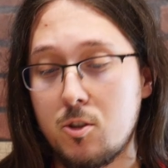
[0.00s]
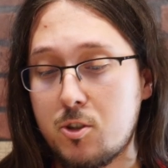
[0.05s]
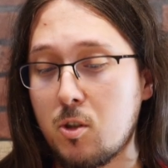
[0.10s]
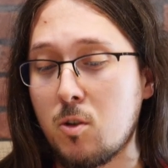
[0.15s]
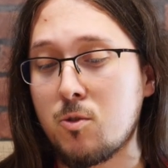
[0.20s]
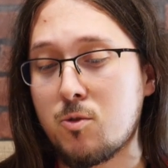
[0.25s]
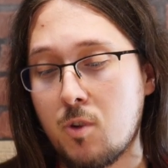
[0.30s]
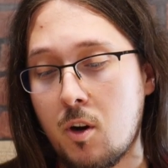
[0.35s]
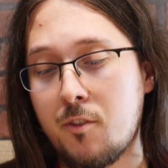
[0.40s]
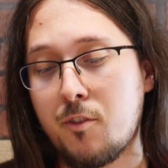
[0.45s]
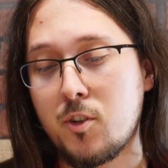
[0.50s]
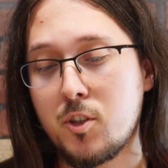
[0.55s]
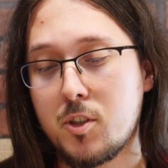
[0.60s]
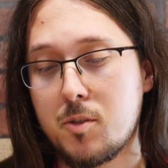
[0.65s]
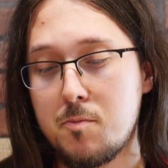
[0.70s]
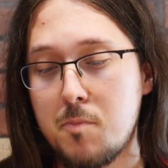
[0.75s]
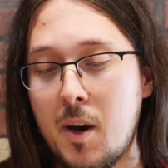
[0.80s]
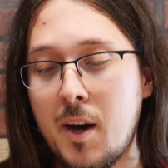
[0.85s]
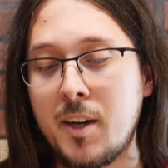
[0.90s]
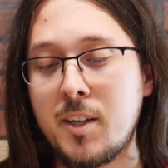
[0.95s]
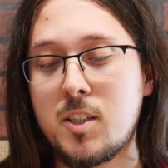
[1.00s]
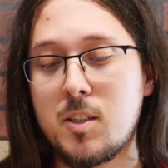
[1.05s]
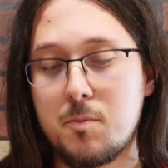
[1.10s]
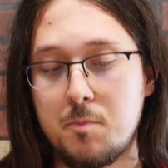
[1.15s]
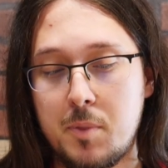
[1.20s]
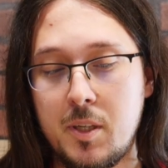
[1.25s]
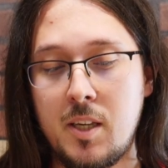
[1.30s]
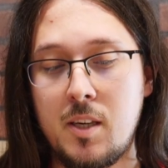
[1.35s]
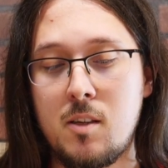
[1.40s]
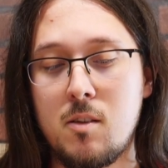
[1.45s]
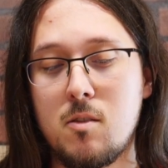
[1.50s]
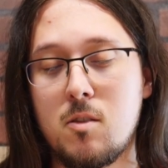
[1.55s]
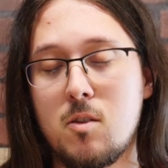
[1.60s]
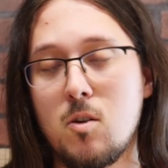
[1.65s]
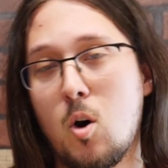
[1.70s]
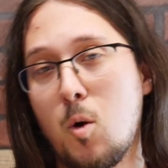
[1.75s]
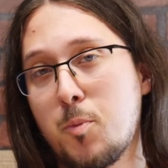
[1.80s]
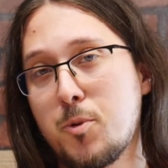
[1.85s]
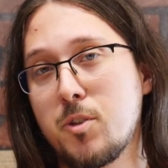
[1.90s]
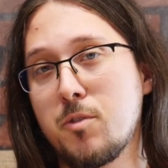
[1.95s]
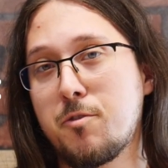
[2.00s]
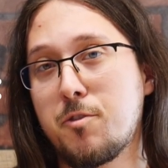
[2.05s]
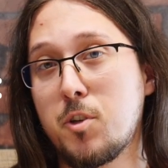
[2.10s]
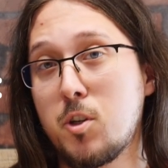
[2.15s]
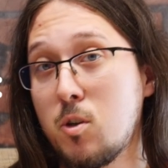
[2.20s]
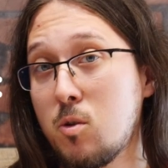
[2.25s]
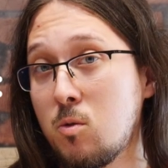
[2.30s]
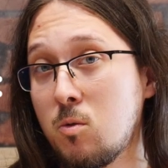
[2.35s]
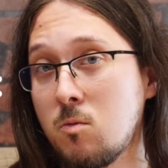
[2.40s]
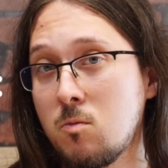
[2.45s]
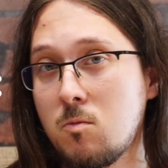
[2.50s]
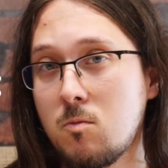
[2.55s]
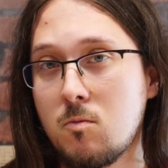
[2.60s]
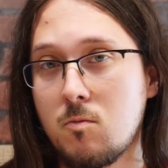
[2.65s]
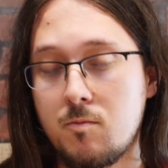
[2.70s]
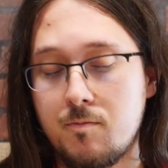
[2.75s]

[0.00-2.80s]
assault rifles might be the option for you.